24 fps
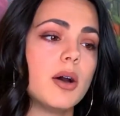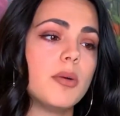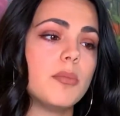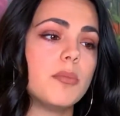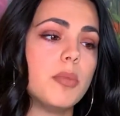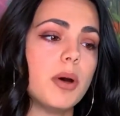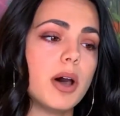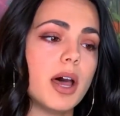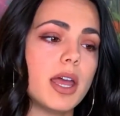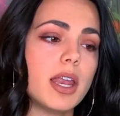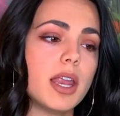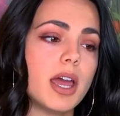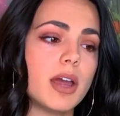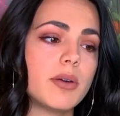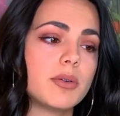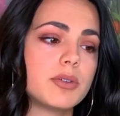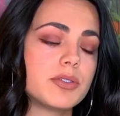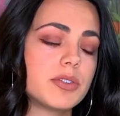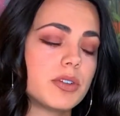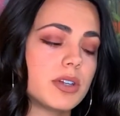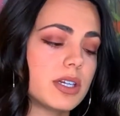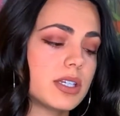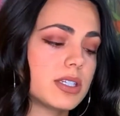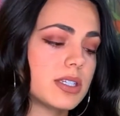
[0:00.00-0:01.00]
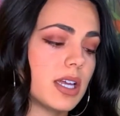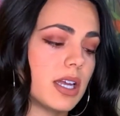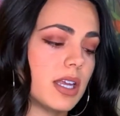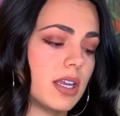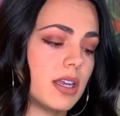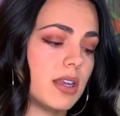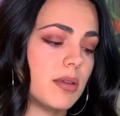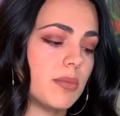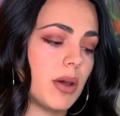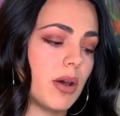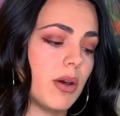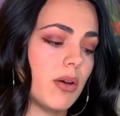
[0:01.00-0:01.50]
but I was really
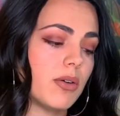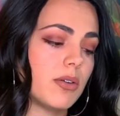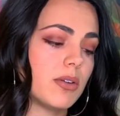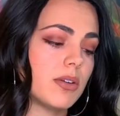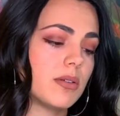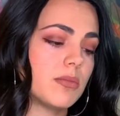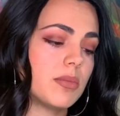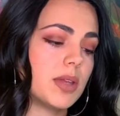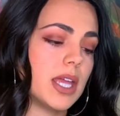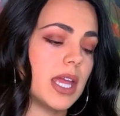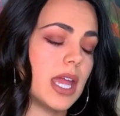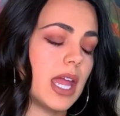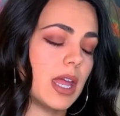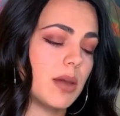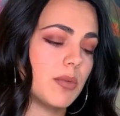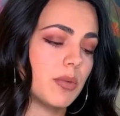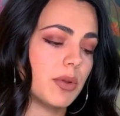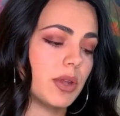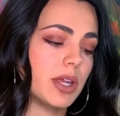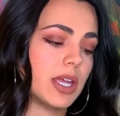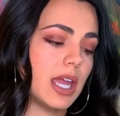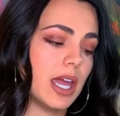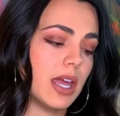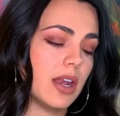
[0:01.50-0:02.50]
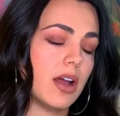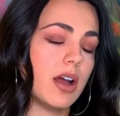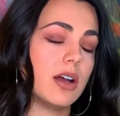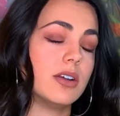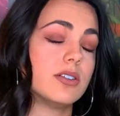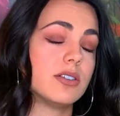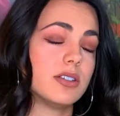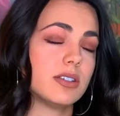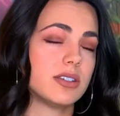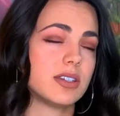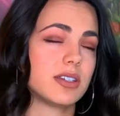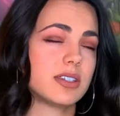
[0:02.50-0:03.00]
excited about being able to get
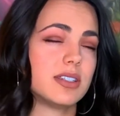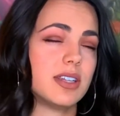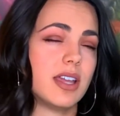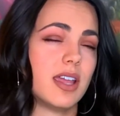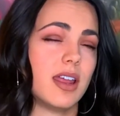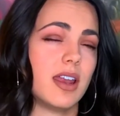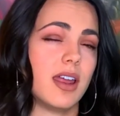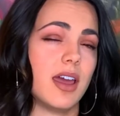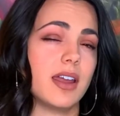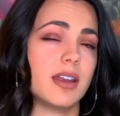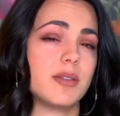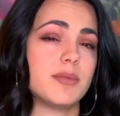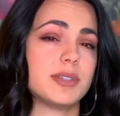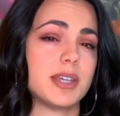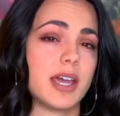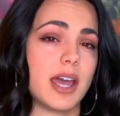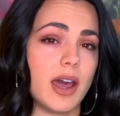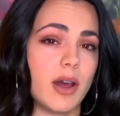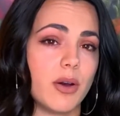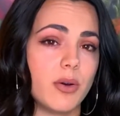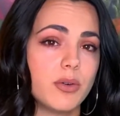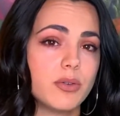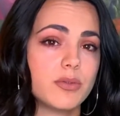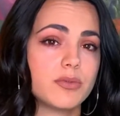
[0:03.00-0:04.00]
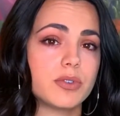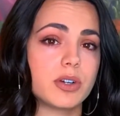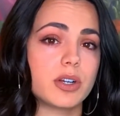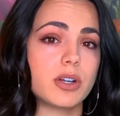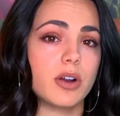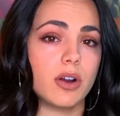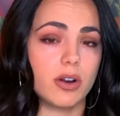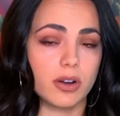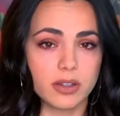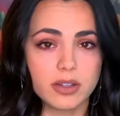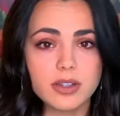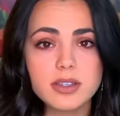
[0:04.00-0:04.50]
168 items out
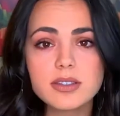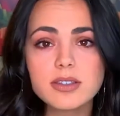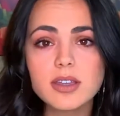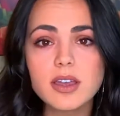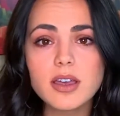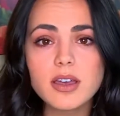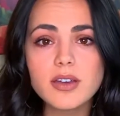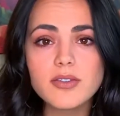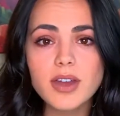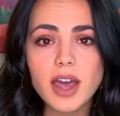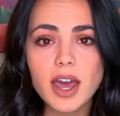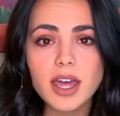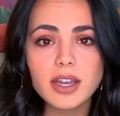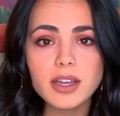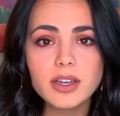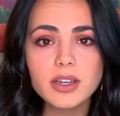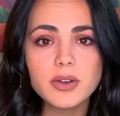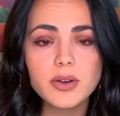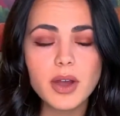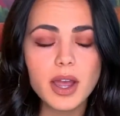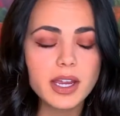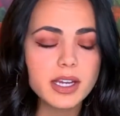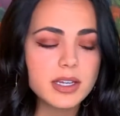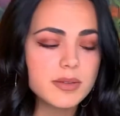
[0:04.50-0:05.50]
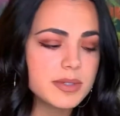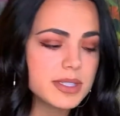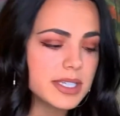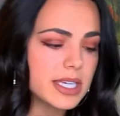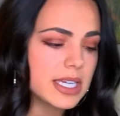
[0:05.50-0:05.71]
regardless of adding new items